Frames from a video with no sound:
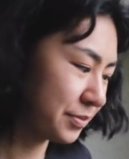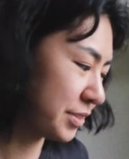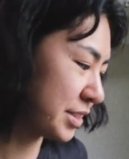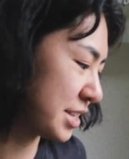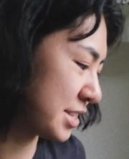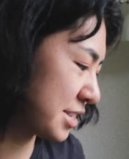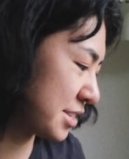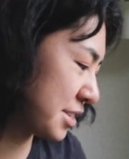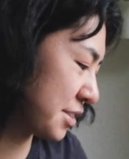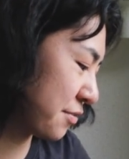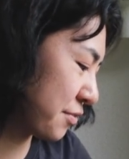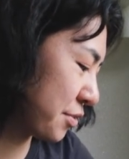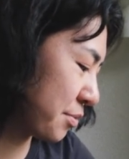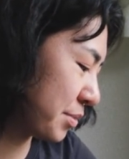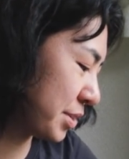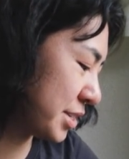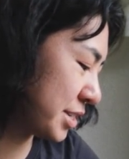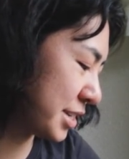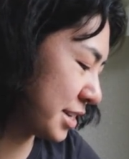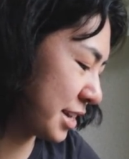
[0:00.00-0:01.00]
this is it for
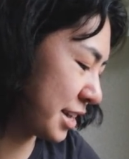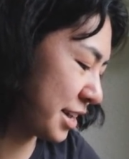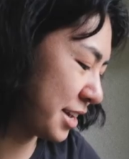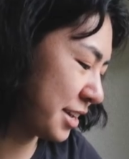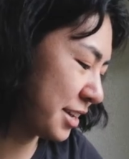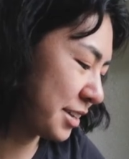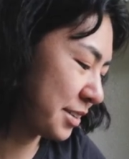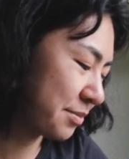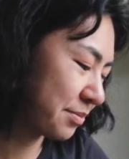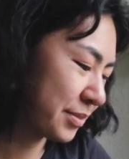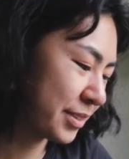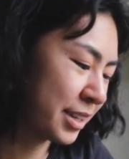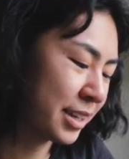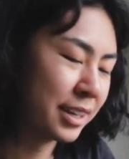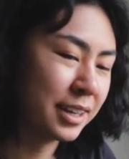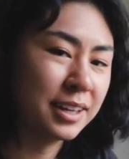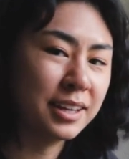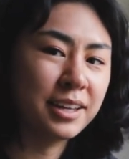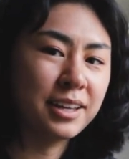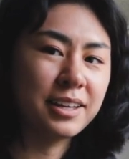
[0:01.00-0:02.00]
me today.
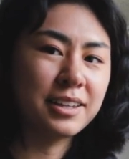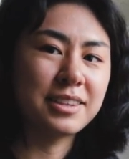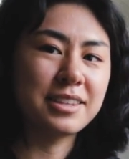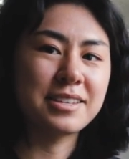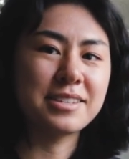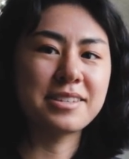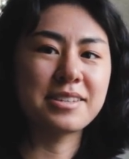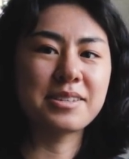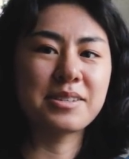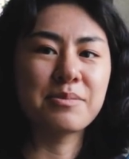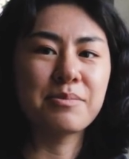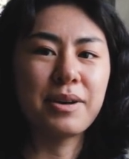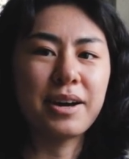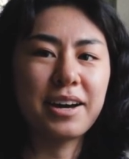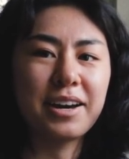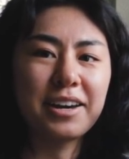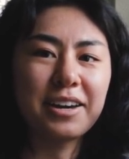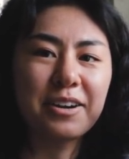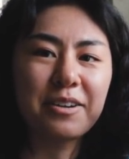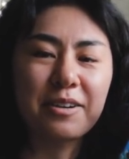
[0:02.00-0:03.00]
This is
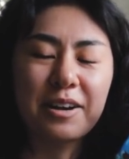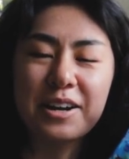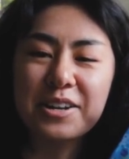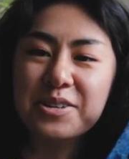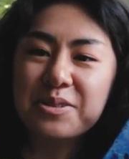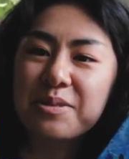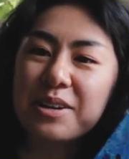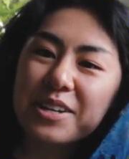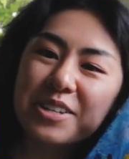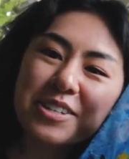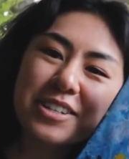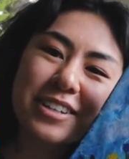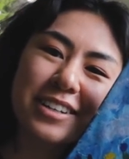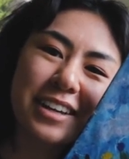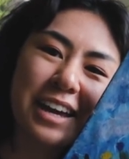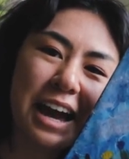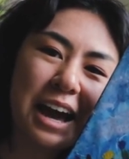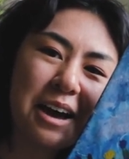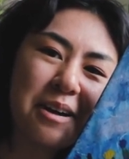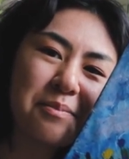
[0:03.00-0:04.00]
my graduation
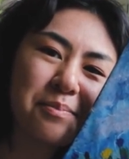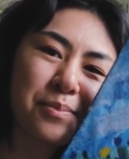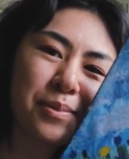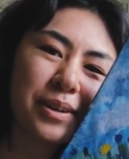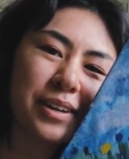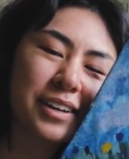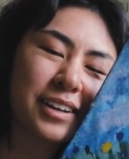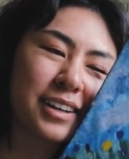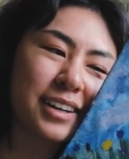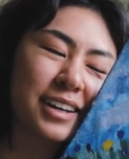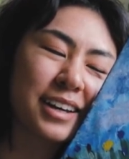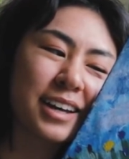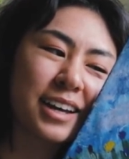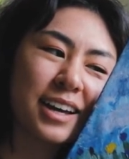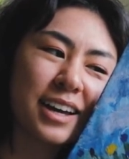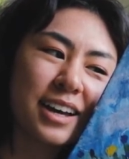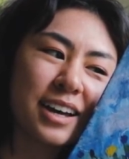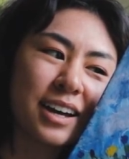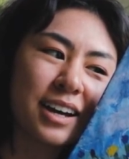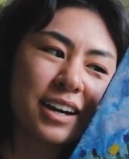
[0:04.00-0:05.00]
cap.
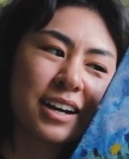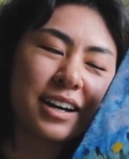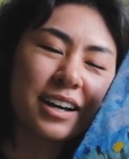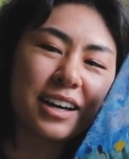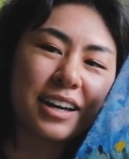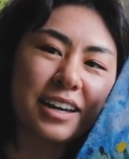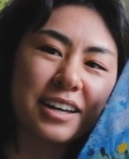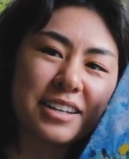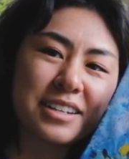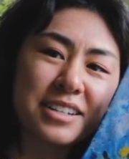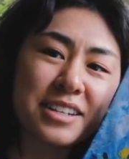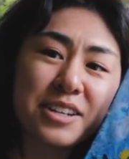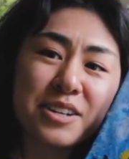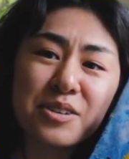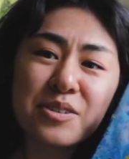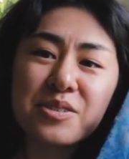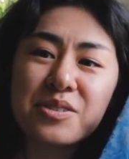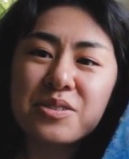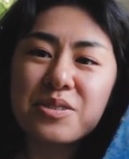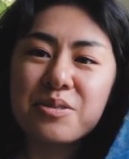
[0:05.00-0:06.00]
And
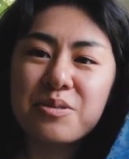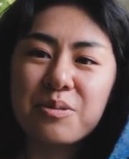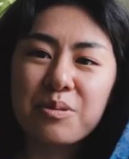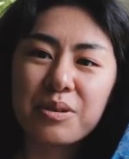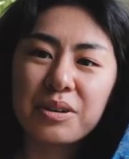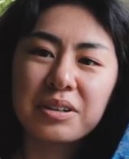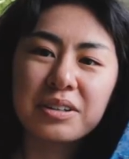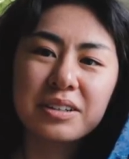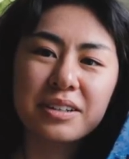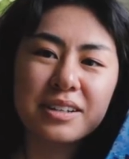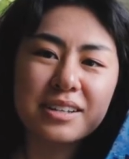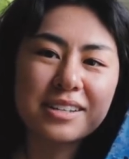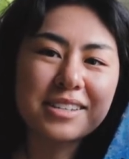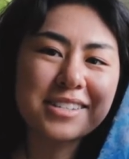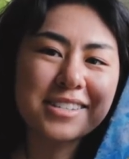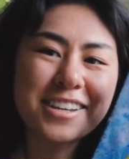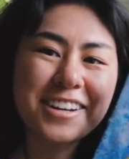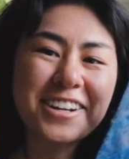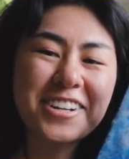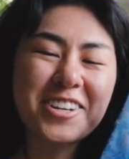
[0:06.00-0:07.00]
here's to
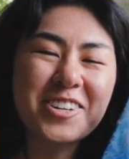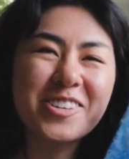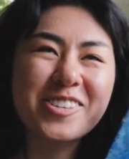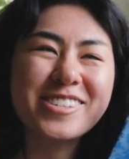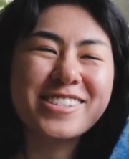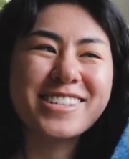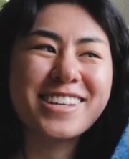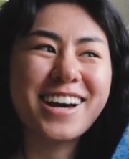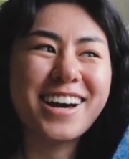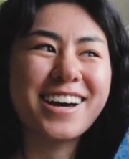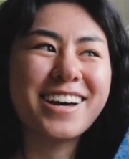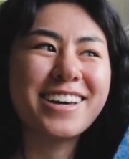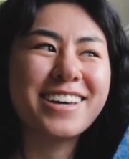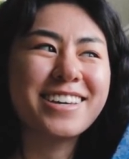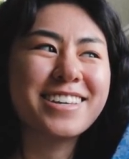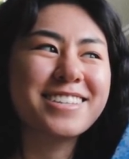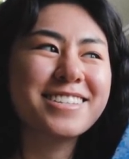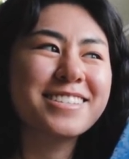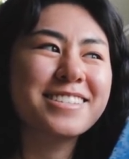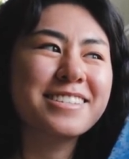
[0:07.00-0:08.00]
sunnier
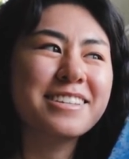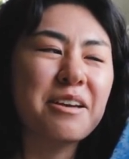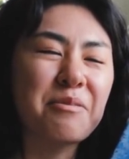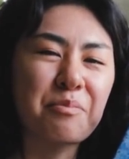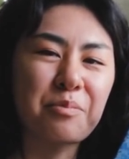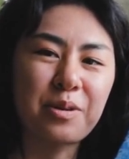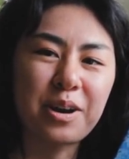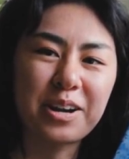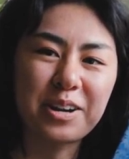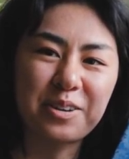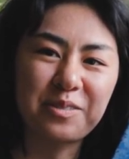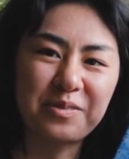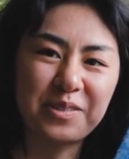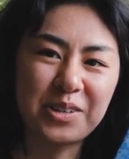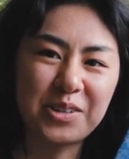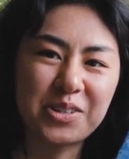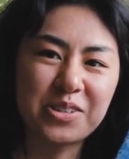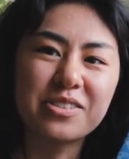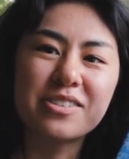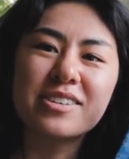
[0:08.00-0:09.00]
skies and brighter
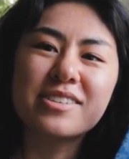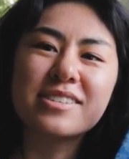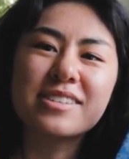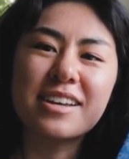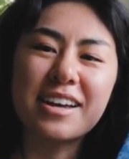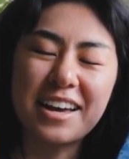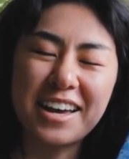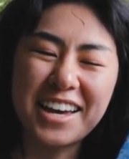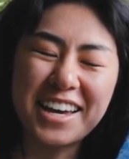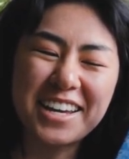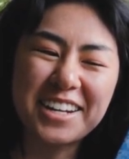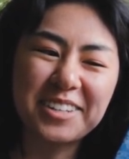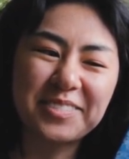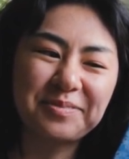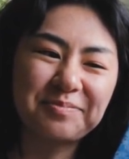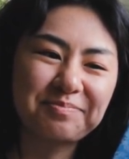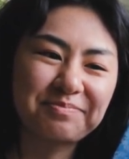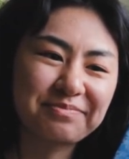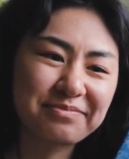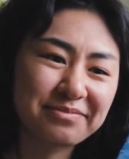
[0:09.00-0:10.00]
futures ahead.
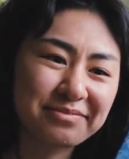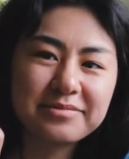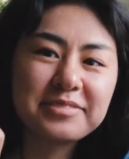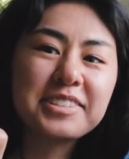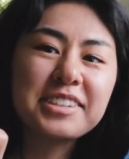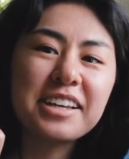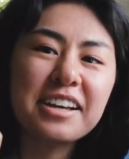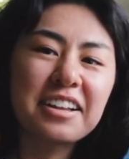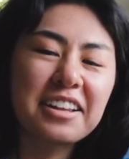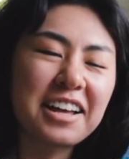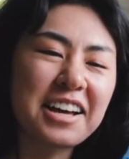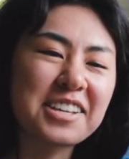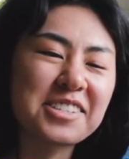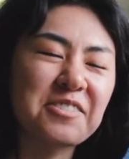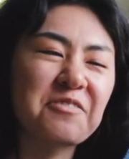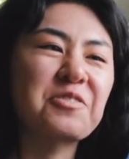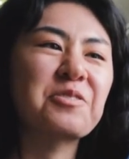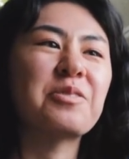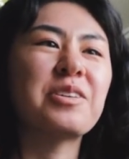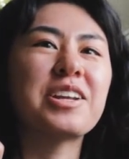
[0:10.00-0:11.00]
Class
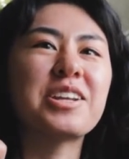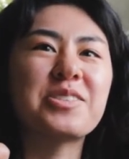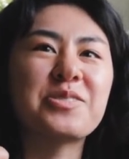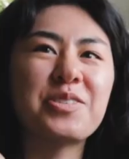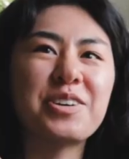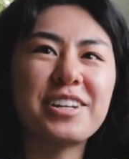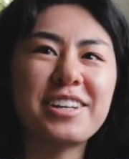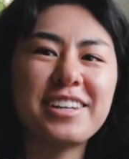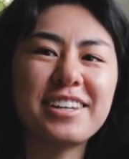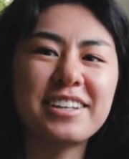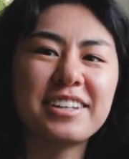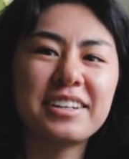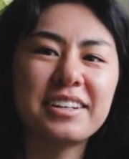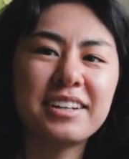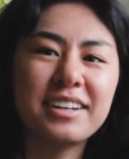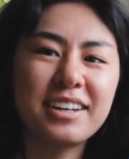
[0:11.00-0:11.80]
of 2020,